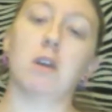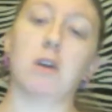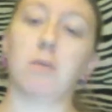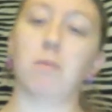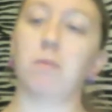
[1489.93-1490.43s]

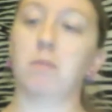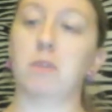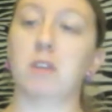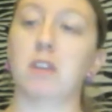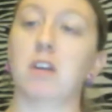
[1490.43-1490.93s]

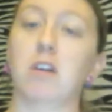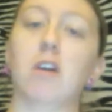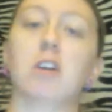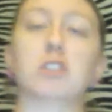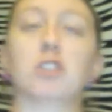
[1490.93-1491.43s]

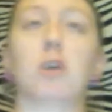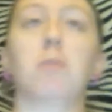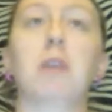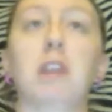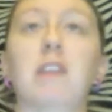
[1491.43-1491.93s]
There are
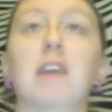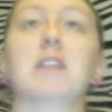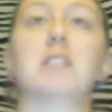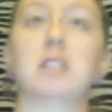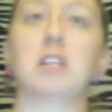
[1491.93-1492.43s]
so many
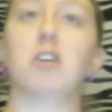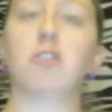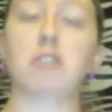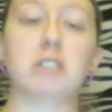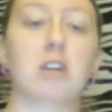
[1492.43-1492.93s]
things
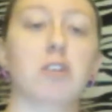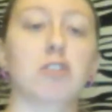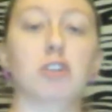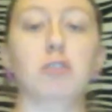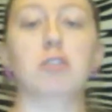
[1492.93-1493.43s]
that you could
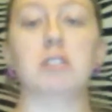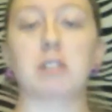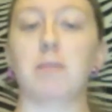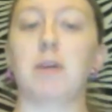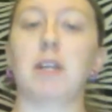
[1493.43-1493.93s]
say or do
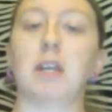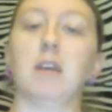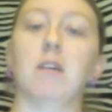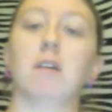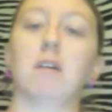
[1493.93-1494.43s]
to
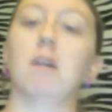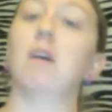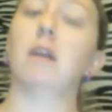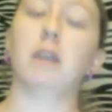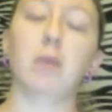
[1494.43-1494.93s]
somebody,
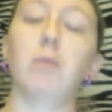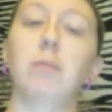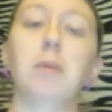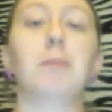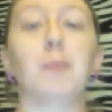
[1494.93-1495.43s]
and
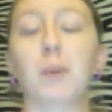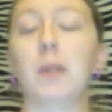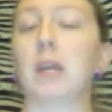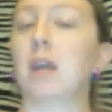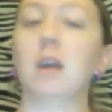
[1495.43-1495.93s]
it would be
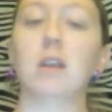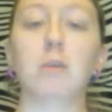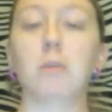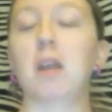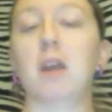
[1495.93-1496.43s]

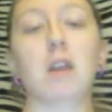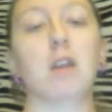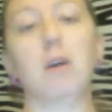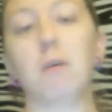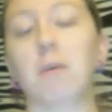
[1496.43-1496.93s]
bullying, and you may
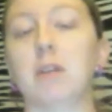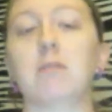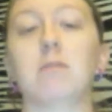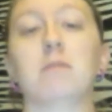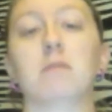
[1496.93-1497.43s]
not
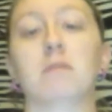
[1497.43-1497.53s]
know it.